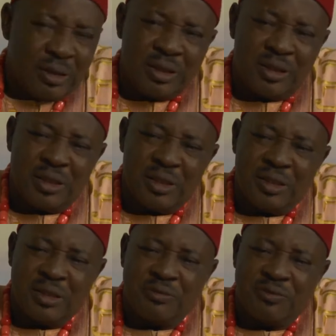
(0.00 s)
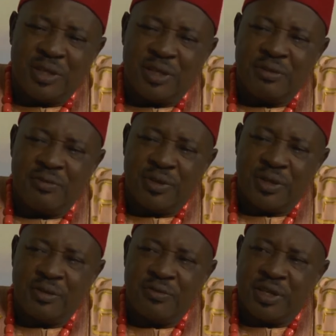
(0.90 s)
It is very,
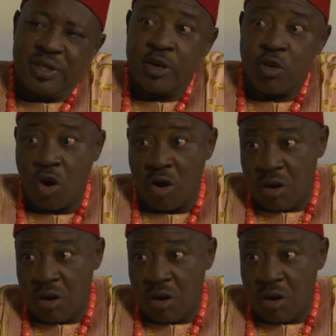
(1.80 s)
very, very wrong